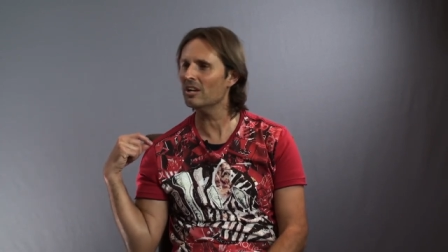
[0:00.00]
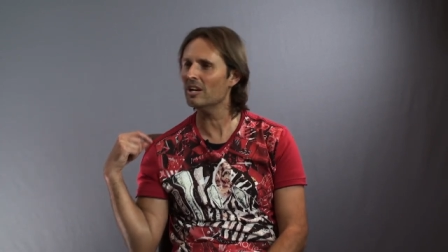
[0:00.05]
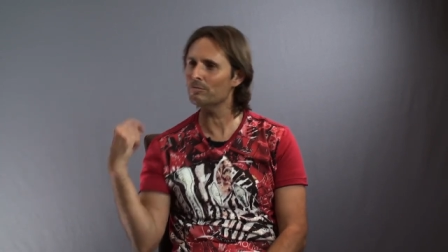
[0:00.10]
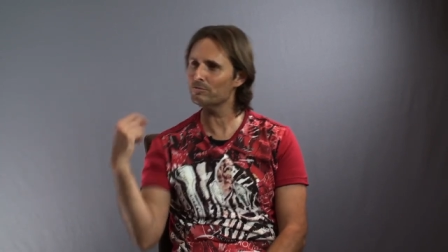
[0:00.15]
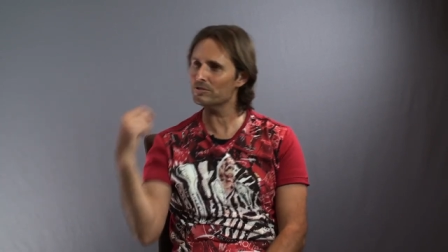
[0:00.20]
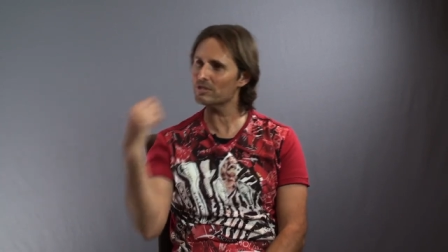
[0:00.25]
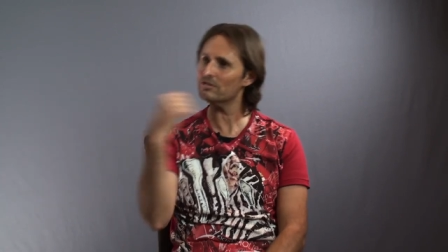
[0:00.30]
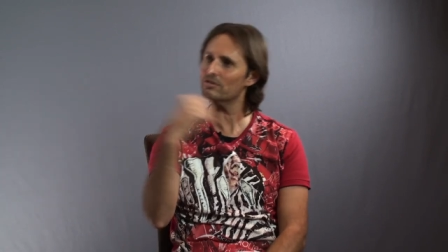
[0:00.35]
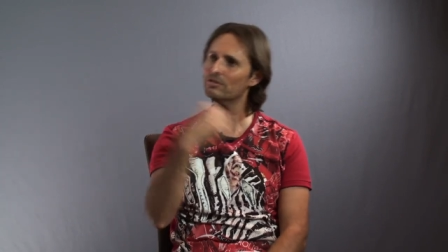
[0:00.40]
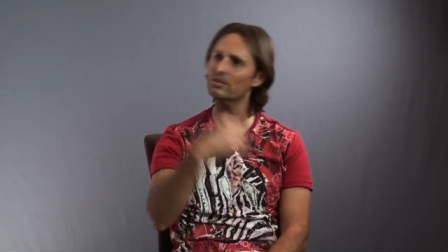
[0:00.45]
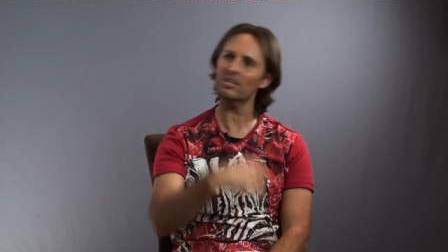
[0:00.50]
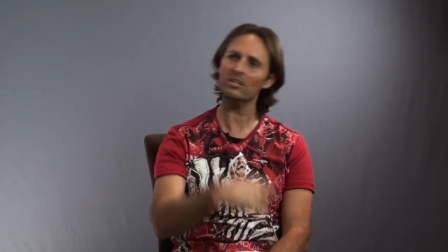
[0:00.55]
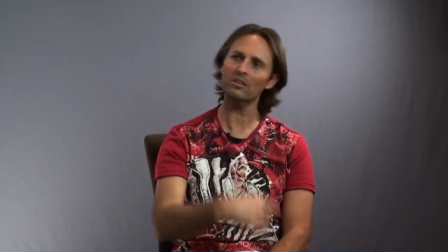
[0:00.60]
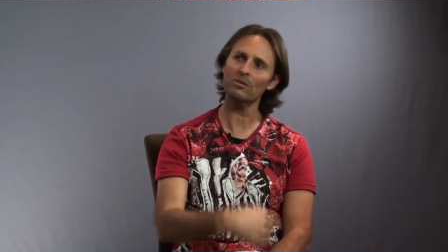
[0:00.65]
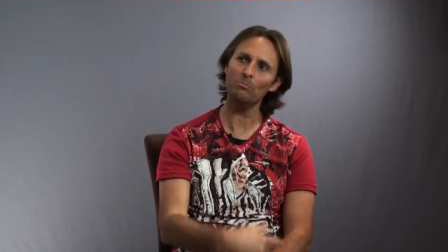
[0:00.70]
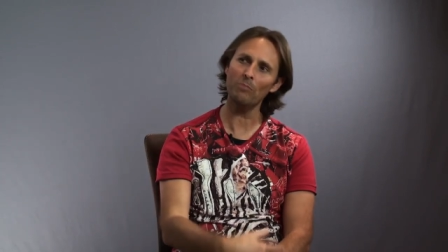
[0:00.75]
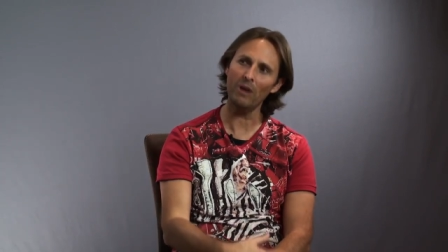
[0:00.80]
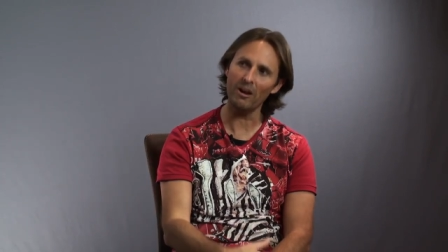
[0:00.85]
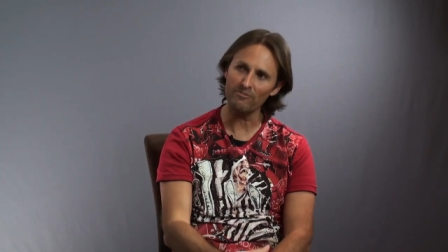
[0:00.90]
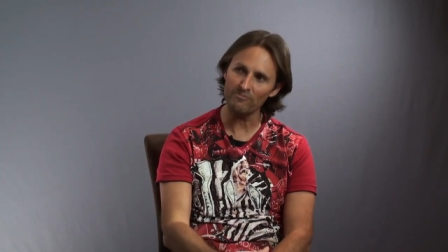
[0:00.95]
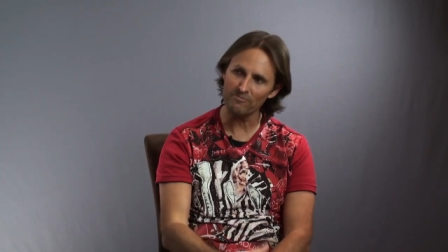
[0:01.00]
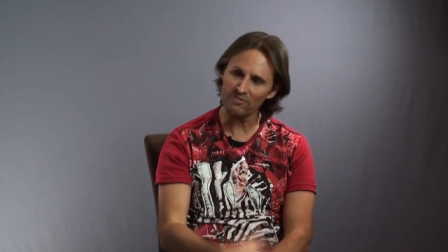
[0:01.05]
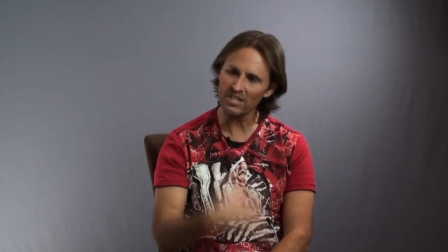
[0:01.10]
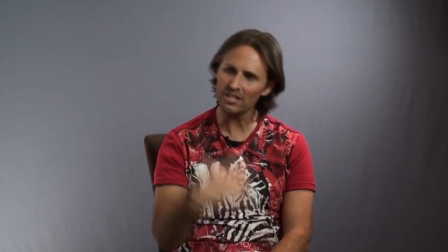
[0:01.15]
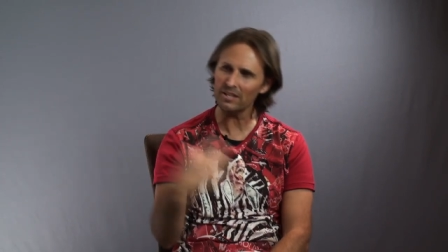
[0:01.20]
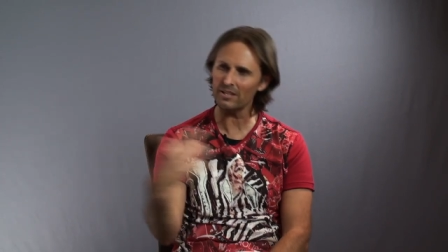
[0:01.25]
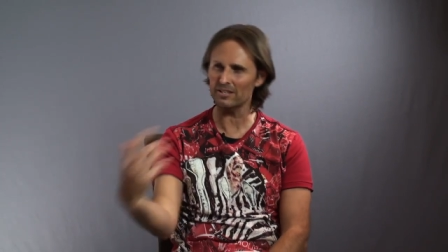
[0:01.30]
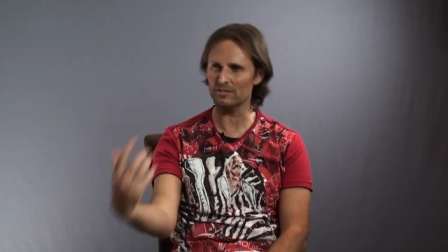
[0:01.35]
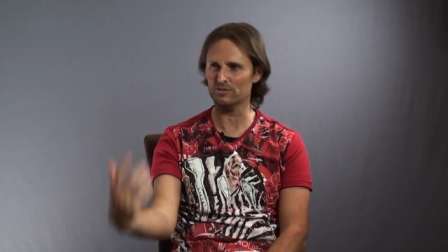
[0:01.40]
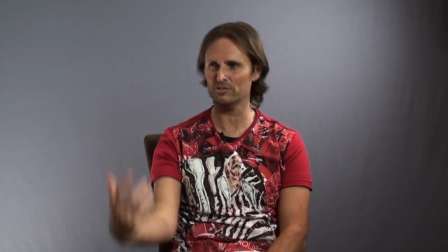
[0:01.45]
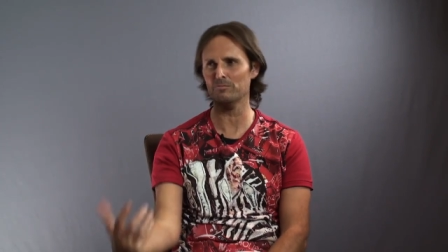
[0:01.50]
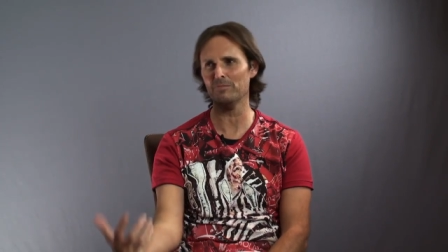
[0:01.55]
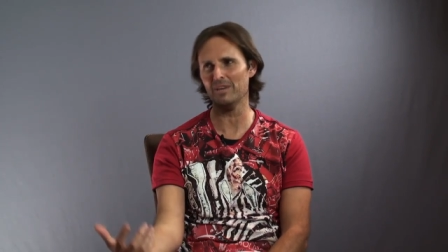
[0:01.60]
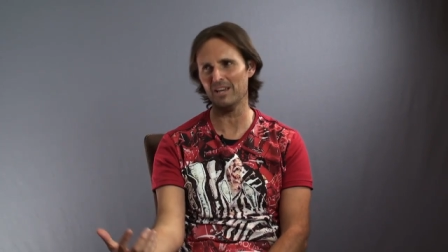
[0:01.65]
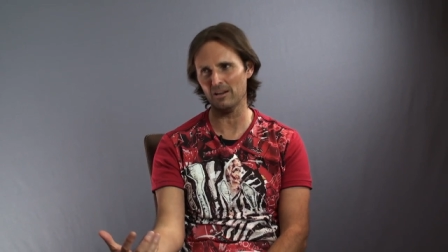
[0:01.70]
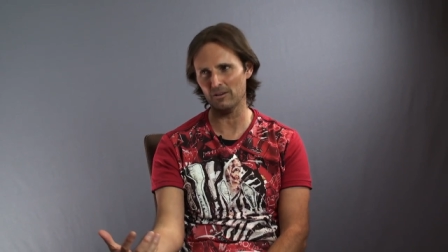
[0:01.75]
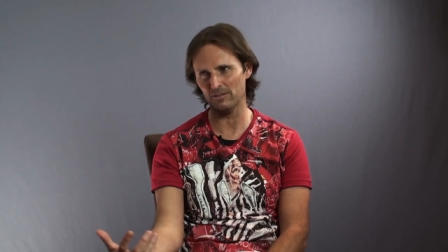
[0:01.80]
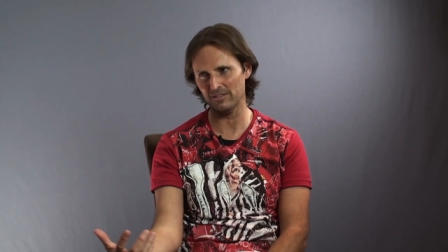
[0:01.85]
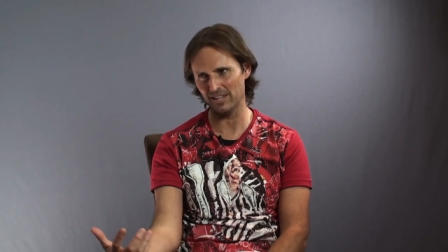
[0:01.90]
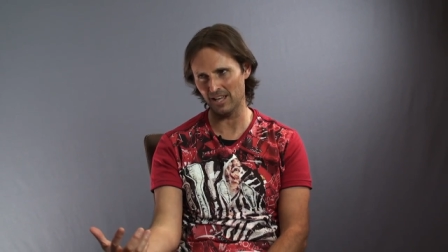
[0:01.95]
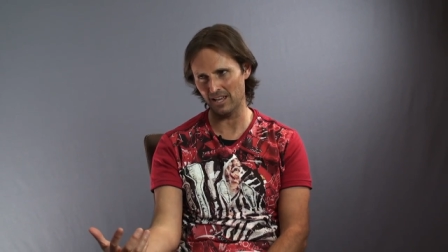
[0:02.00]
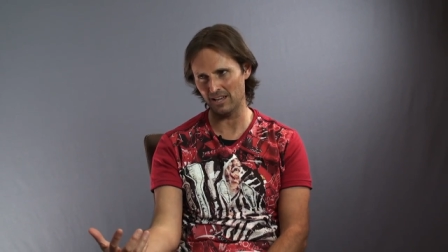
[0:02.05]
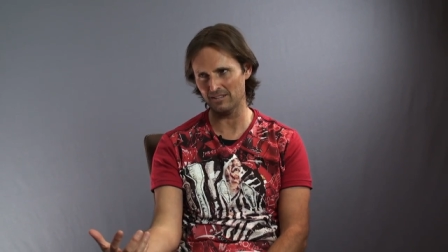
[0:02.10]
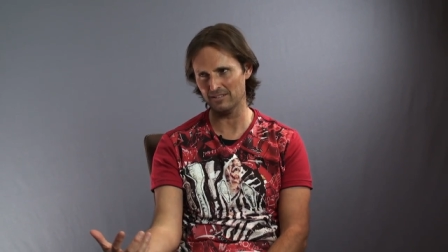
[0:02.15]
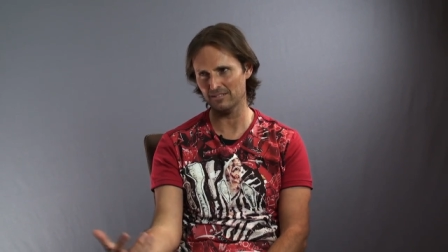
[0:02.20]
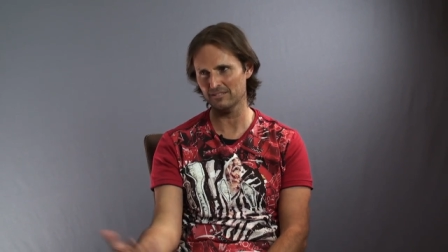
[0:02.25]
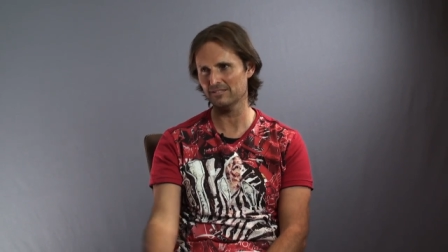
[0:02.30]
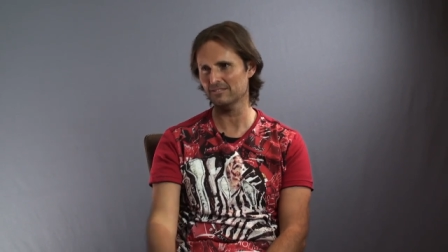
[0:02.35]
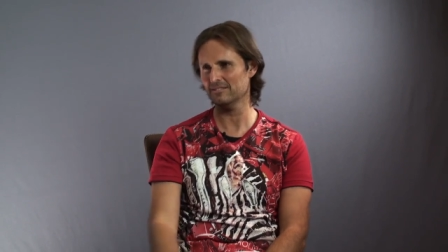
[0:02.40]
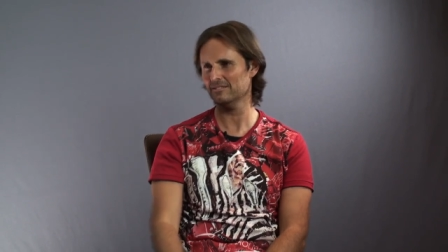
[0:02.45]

I'm just looking at my feelings about that,